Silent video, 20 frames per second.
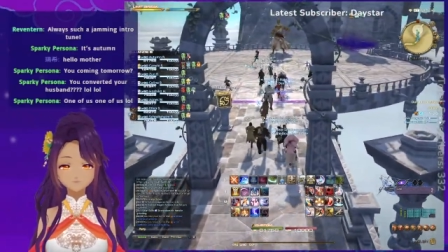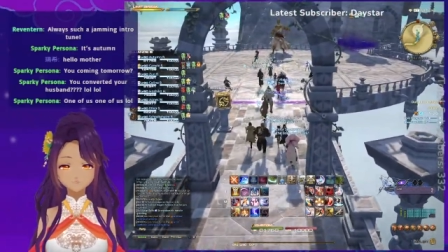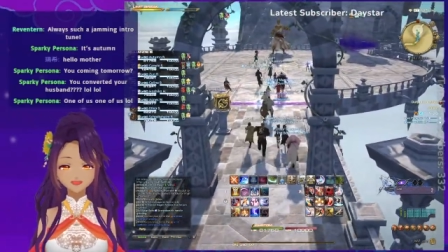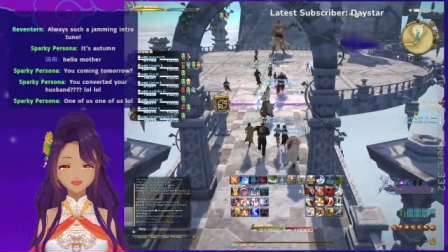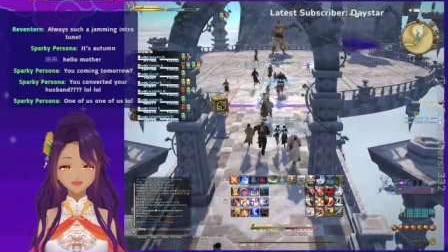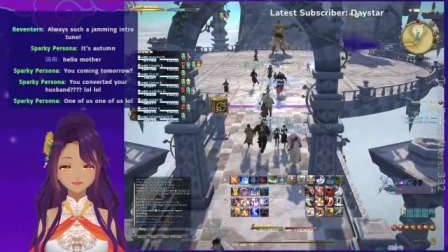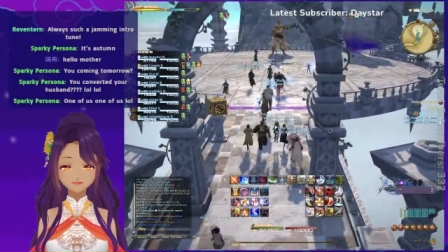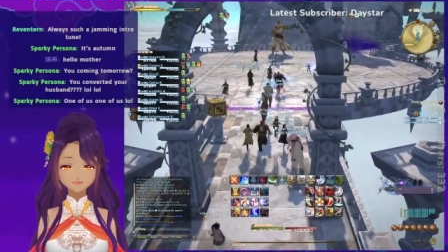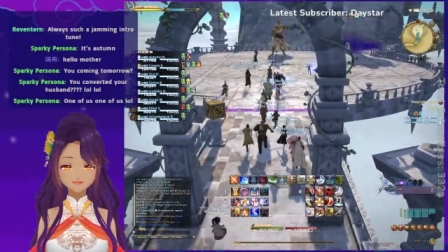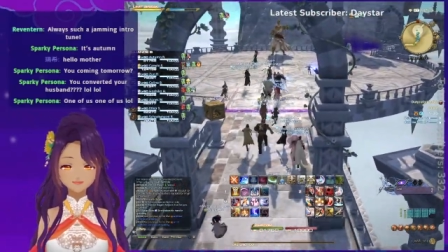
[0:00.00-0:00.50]

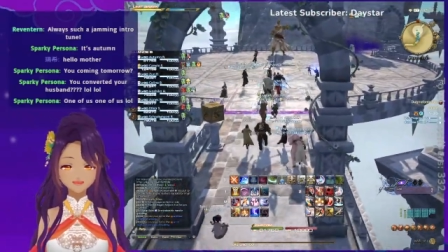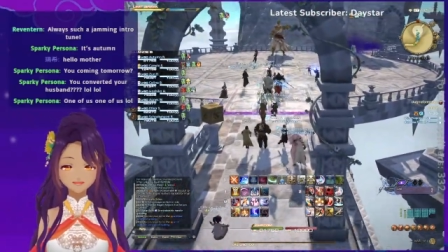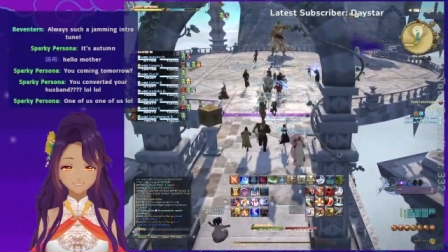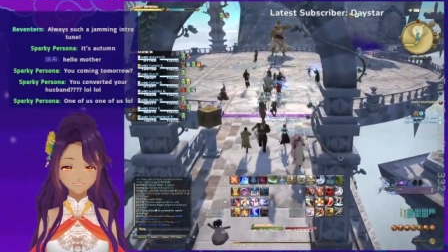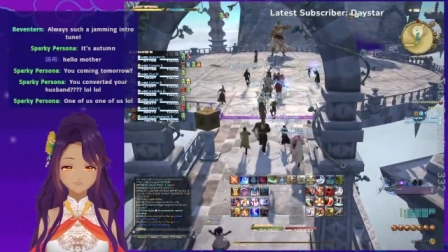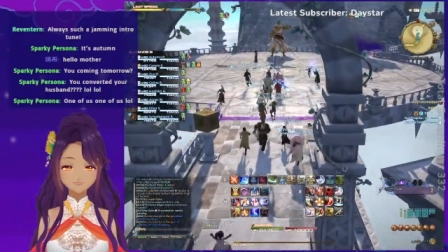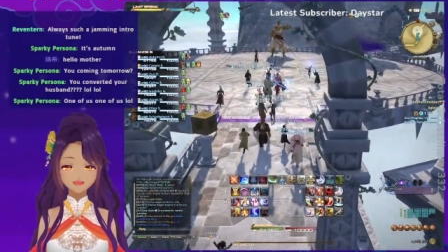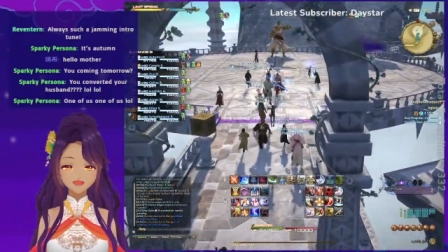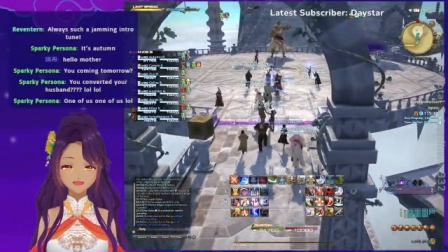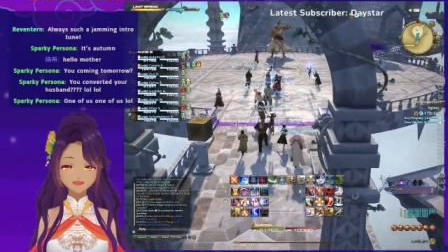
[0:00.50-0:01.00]
I already
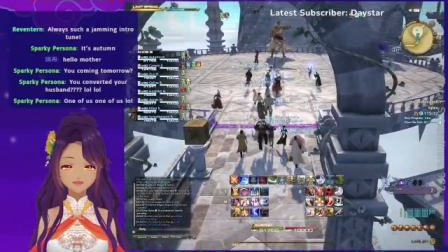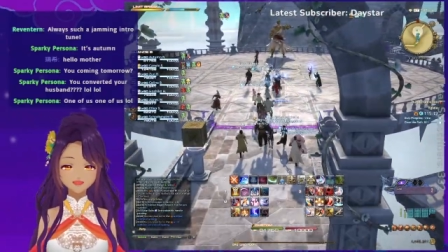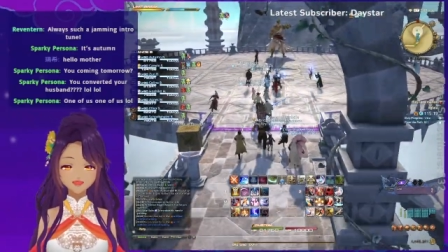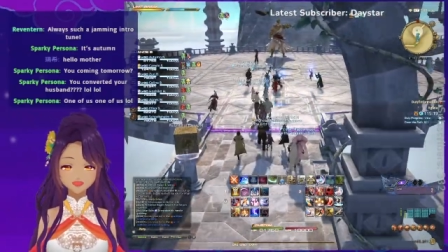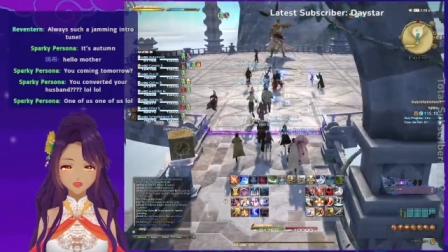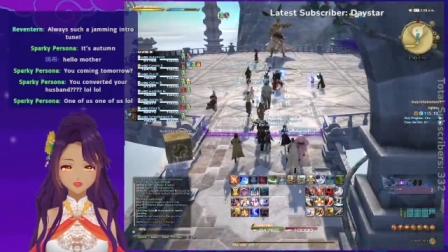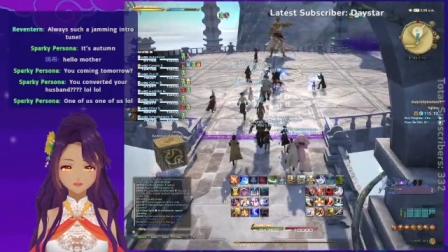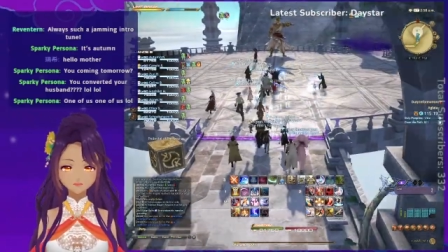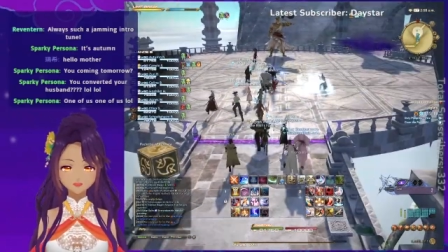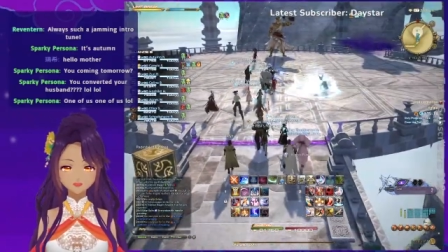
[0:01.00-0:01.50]
have like the
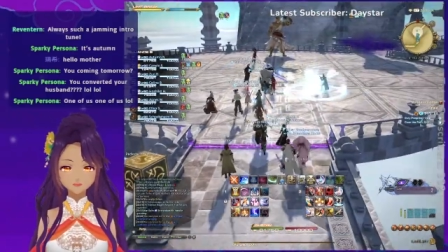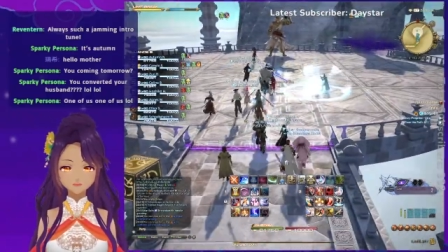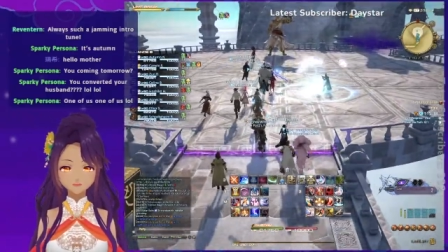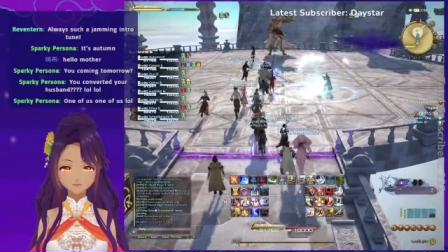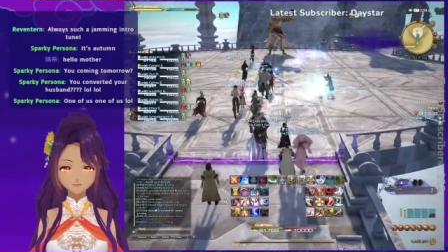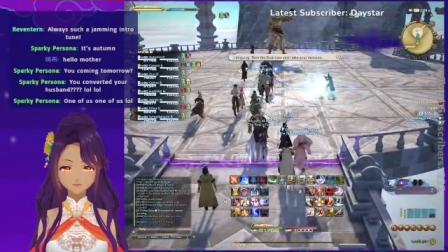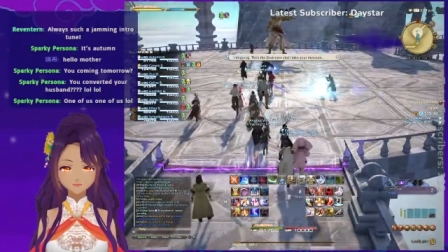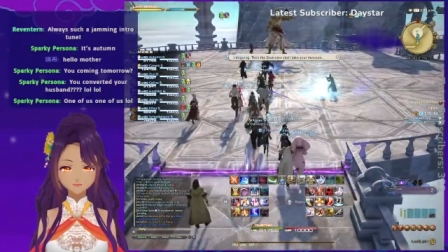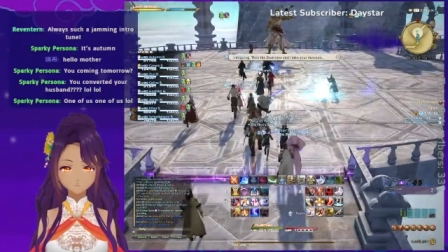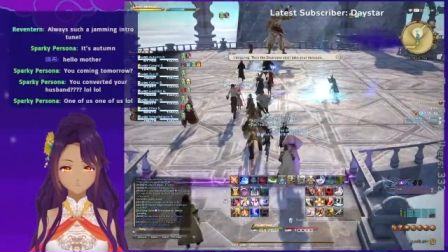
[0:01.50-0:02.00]

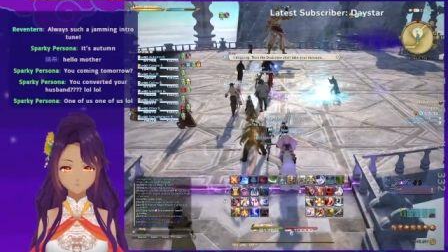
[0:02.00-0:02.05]
armor.